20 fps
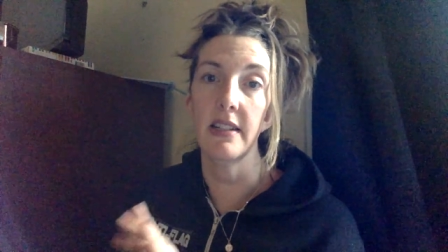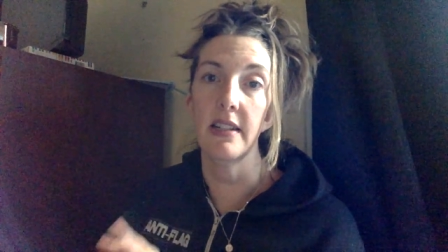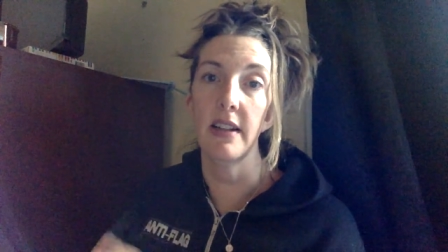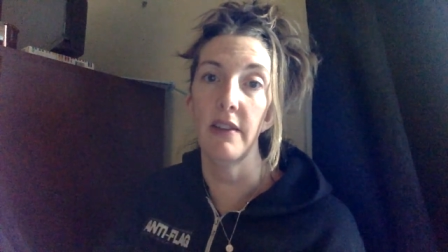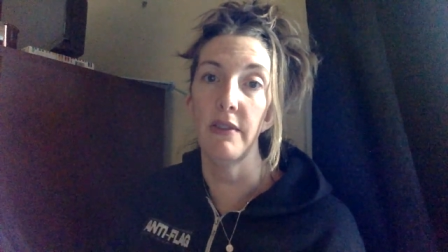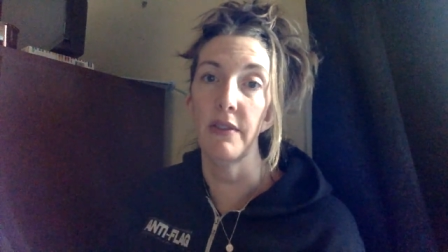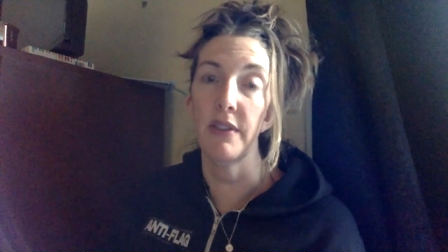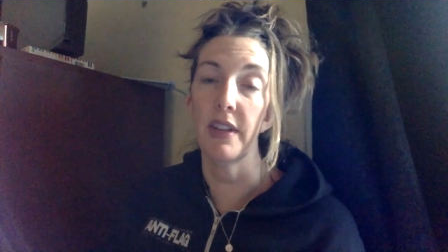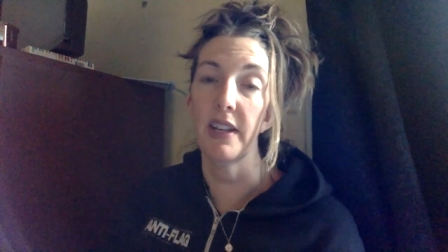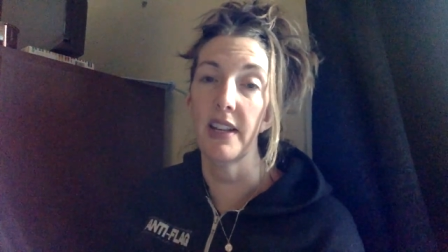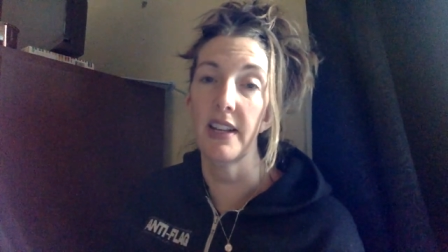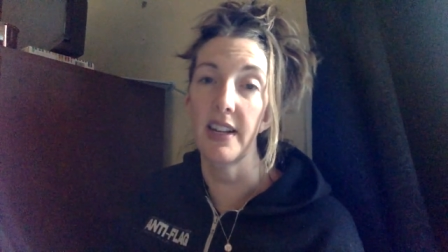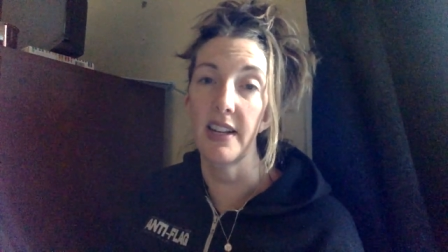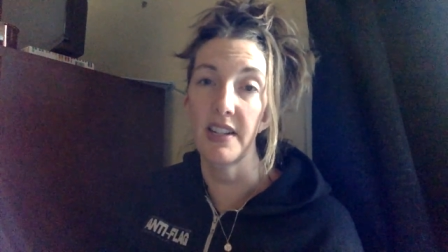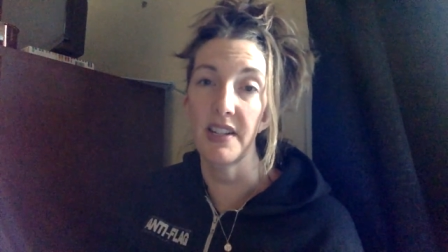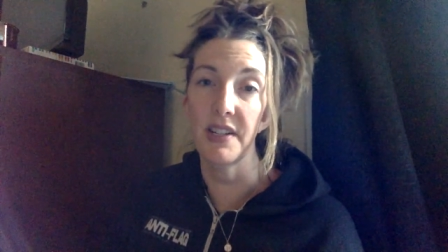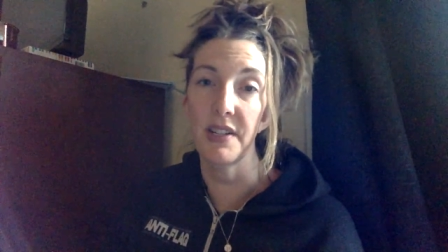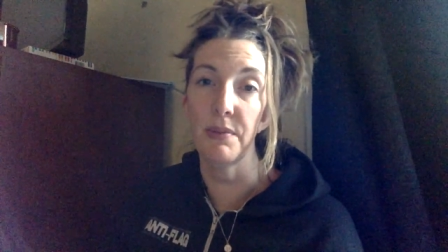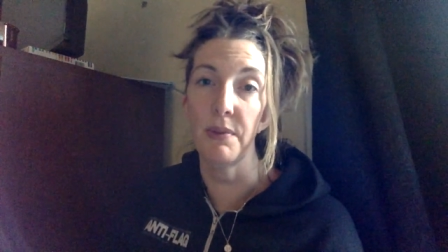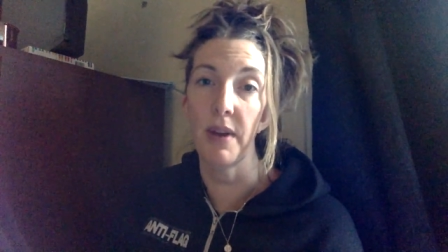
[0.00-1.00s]
definitely a
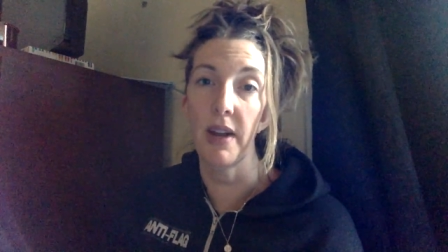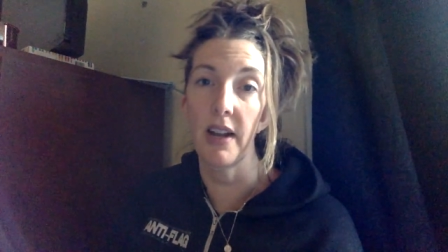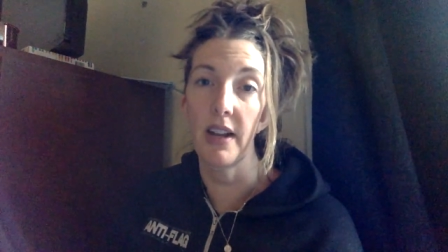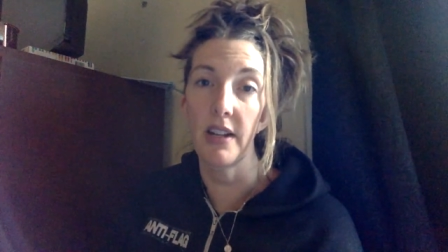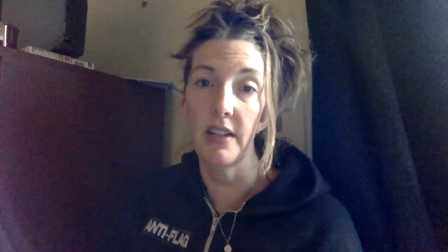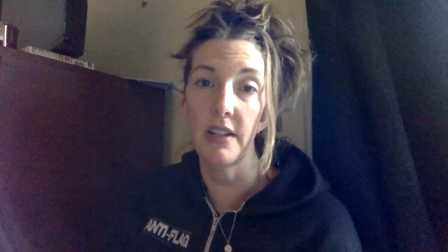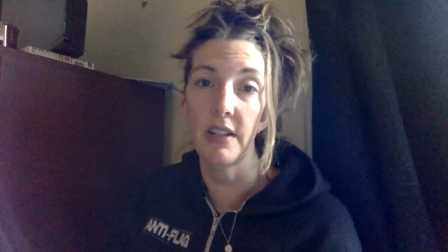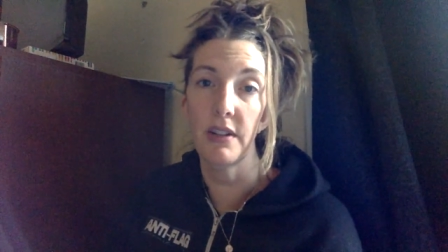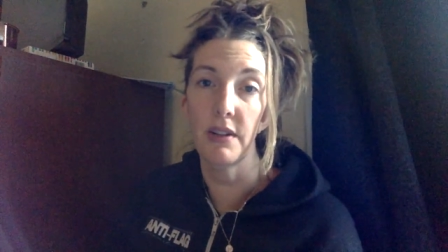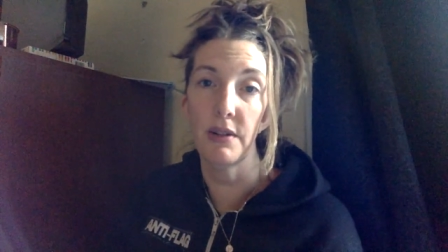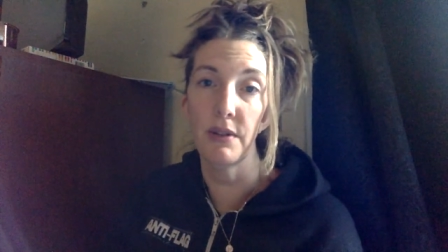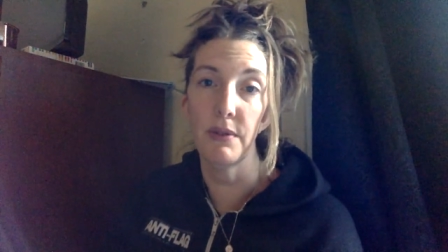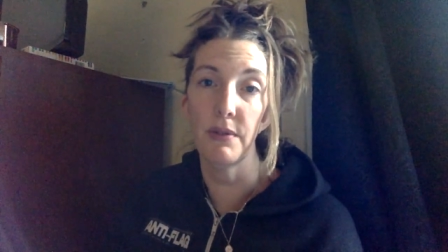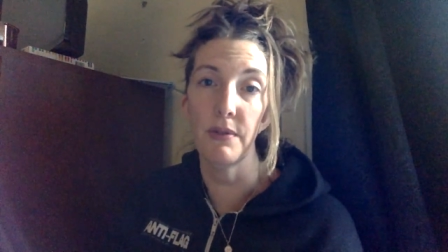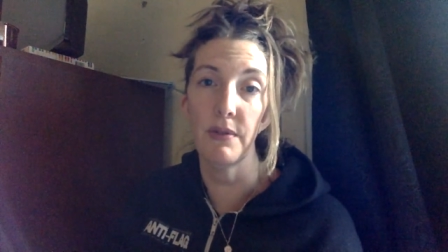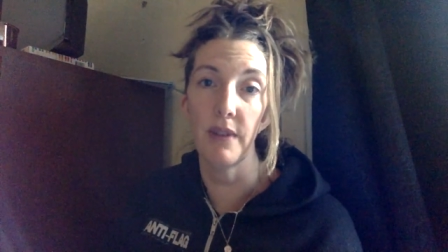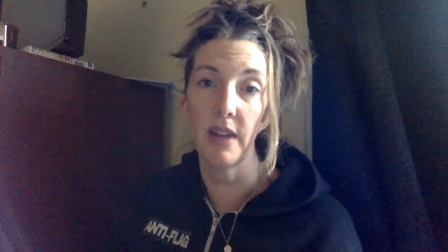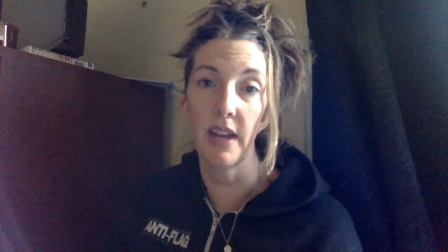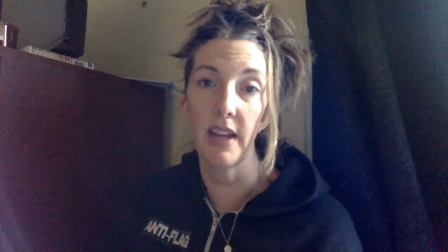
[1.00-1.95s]
nice way to,